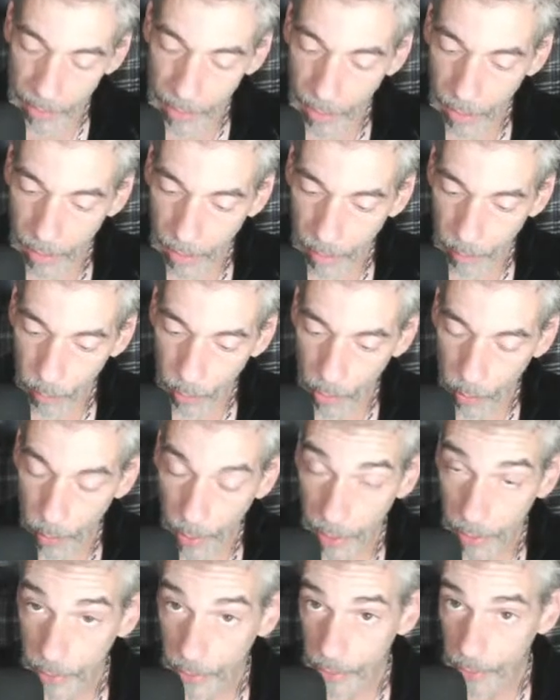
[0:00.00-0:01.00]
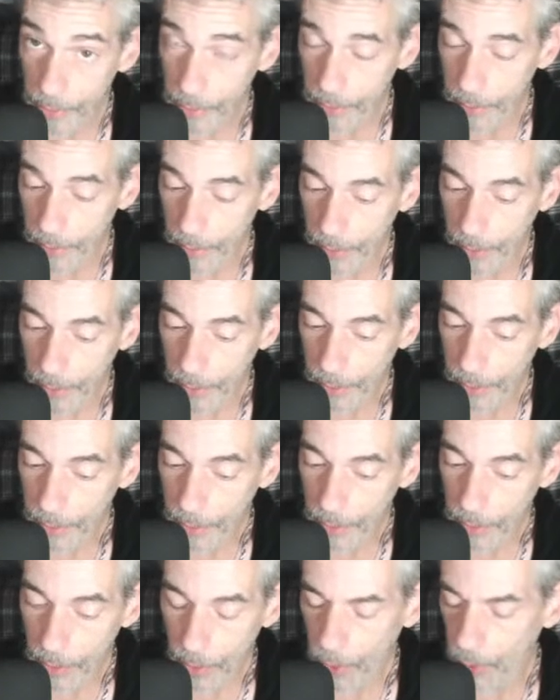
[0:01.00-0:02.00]
what a waste.
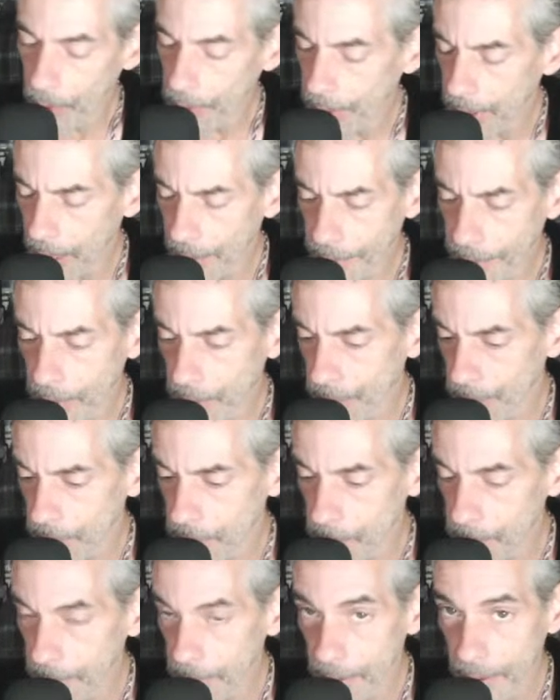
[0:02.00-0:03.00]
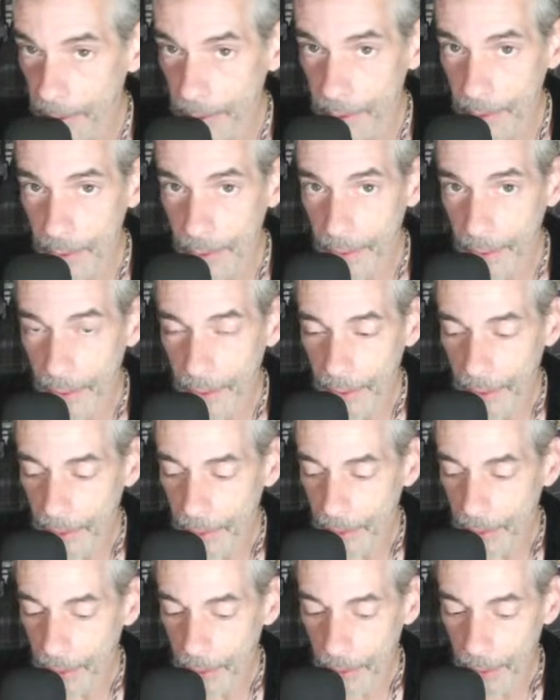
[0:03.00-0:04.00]
All you have to do is speak it.
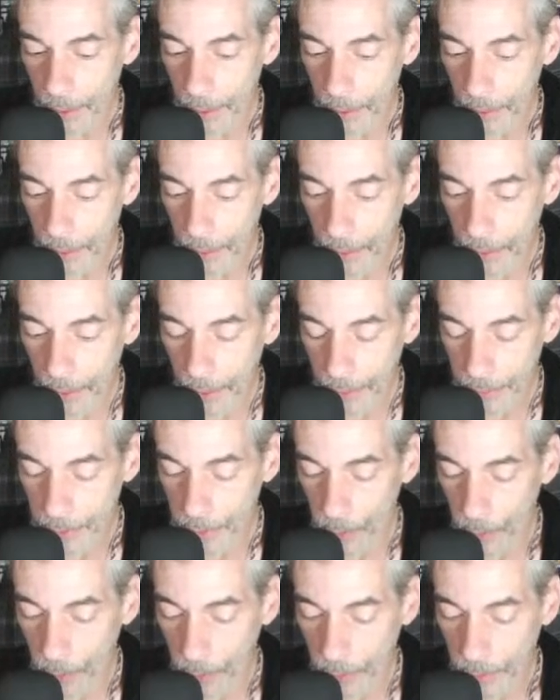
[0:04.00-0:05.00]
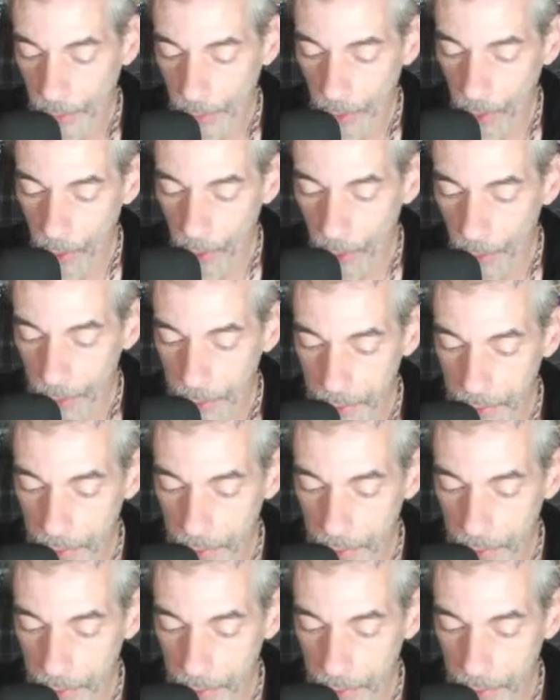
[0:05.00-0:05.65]
And it's yours. All this